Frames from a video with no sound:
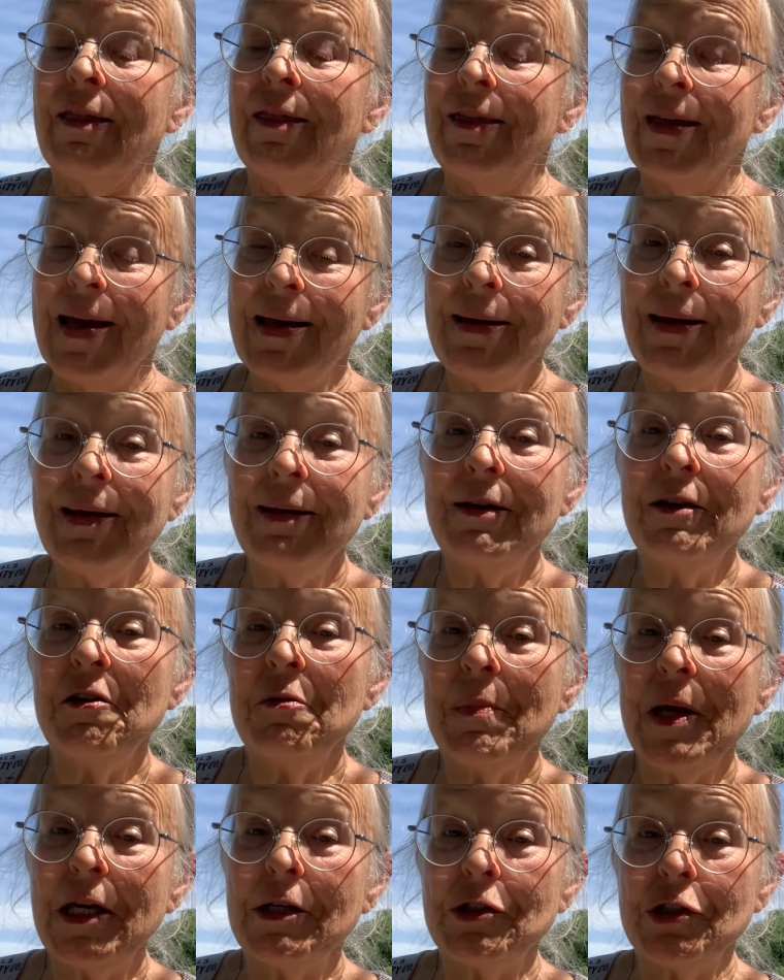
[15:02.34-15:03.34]
they needed
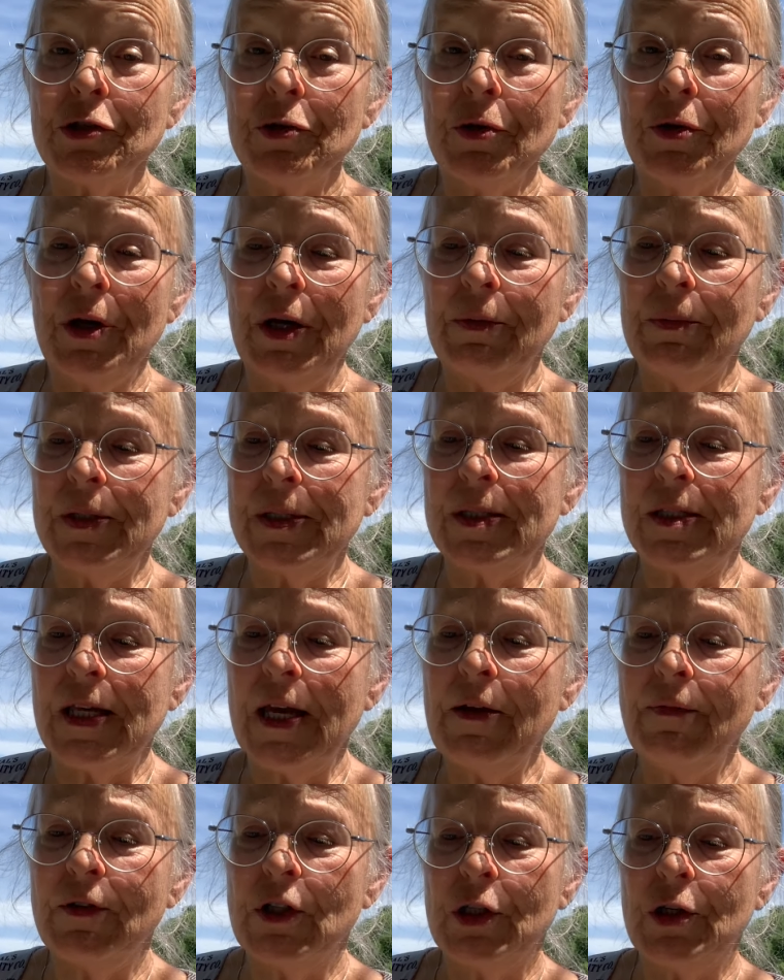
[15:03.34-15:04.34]
to make sure it was
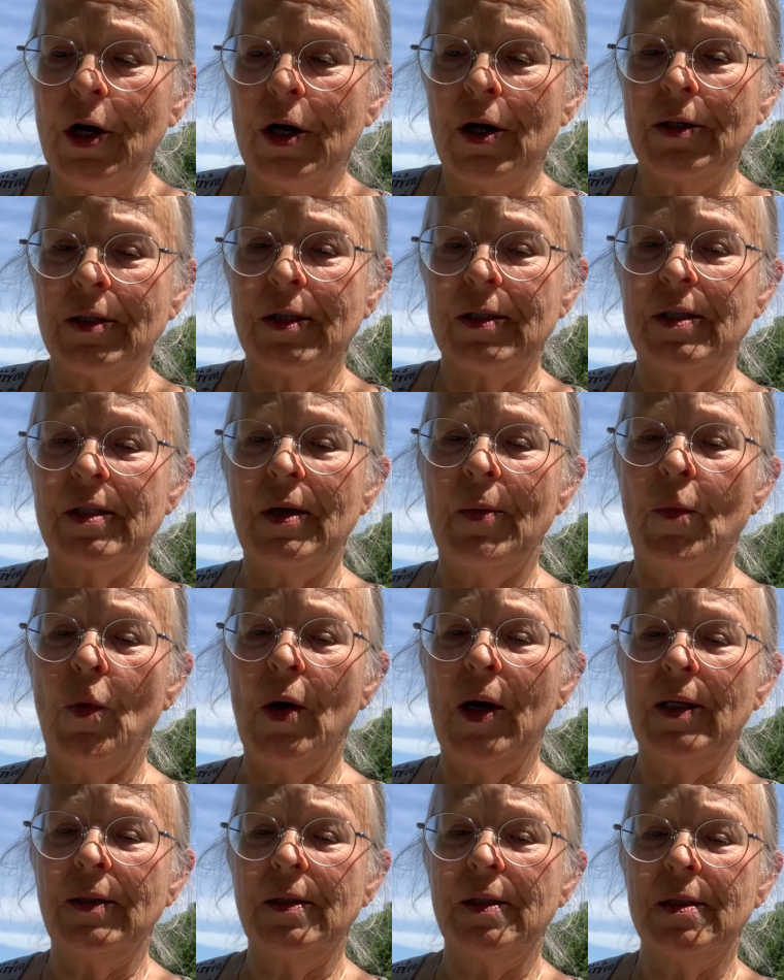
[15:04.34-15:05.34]
safe to talk to
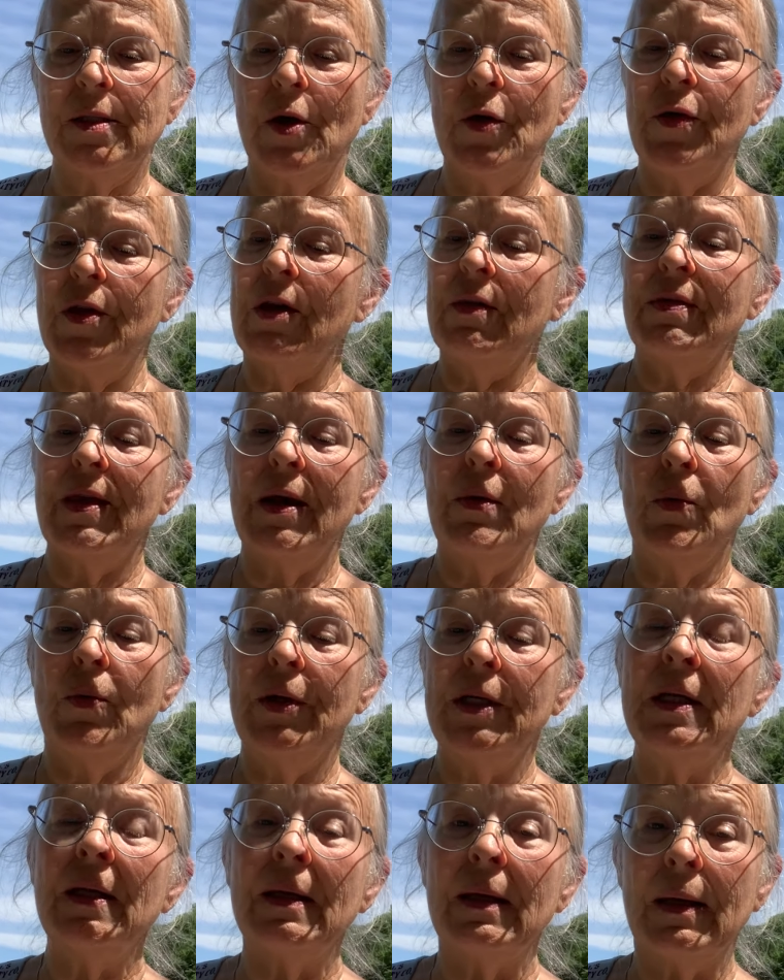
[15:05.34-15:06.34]
someone so that they
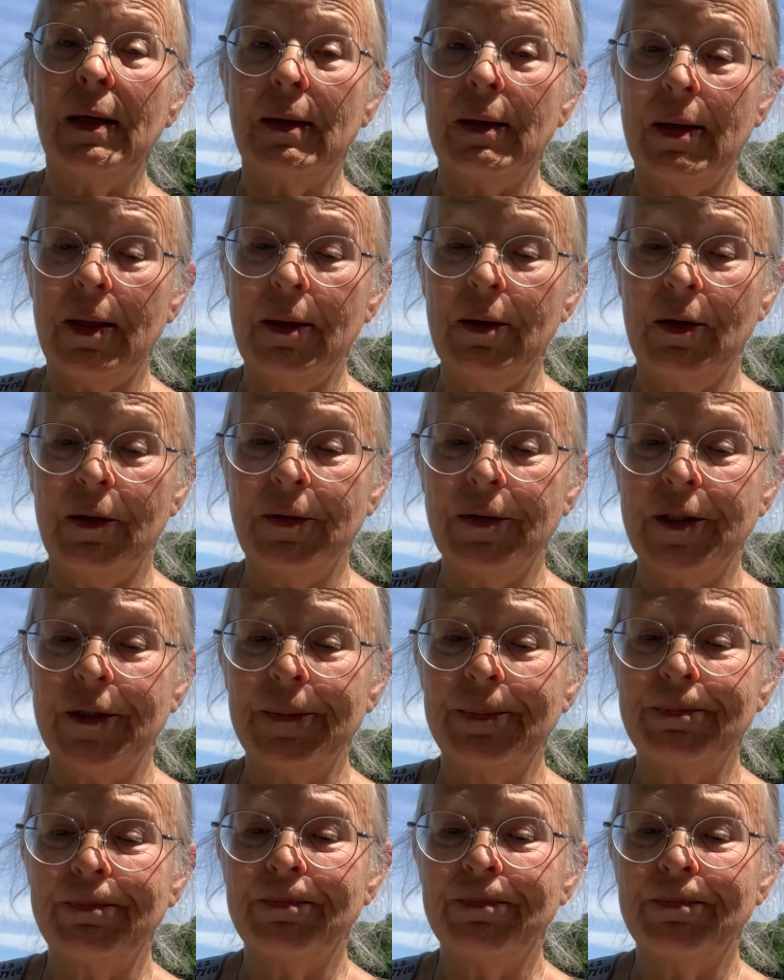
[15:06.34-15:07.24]
wouldn't get killed.